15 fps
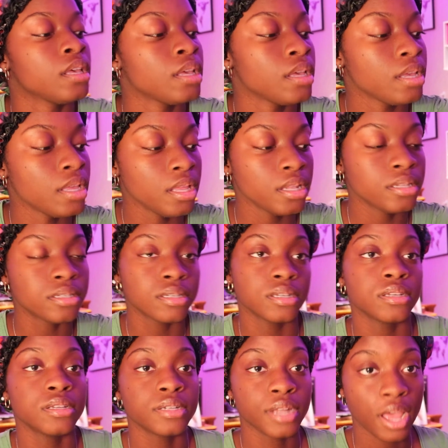and
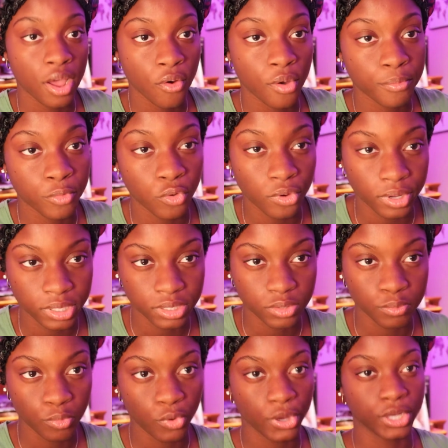now I'm going to
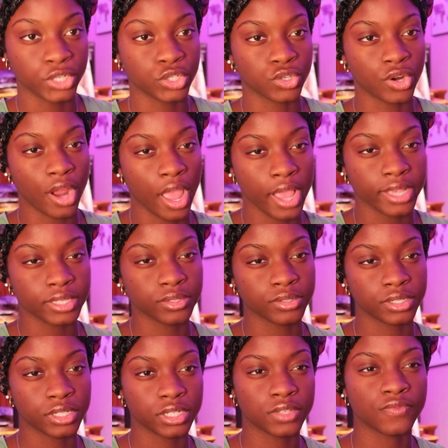moisturize,
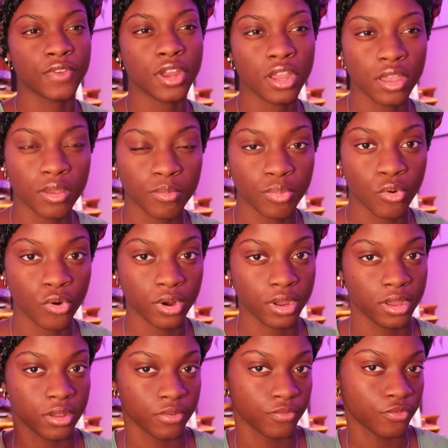which is very
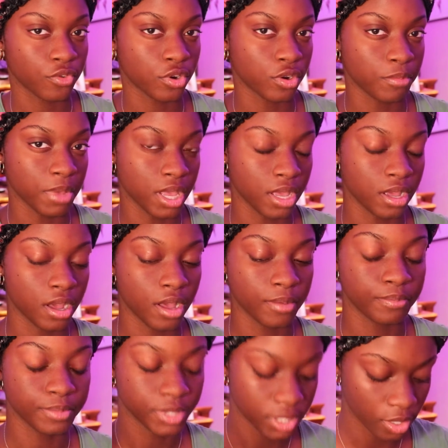important for your
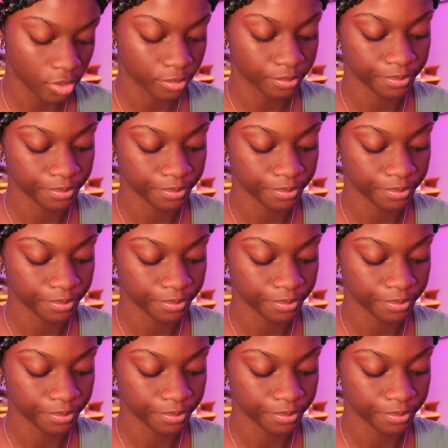makeup. So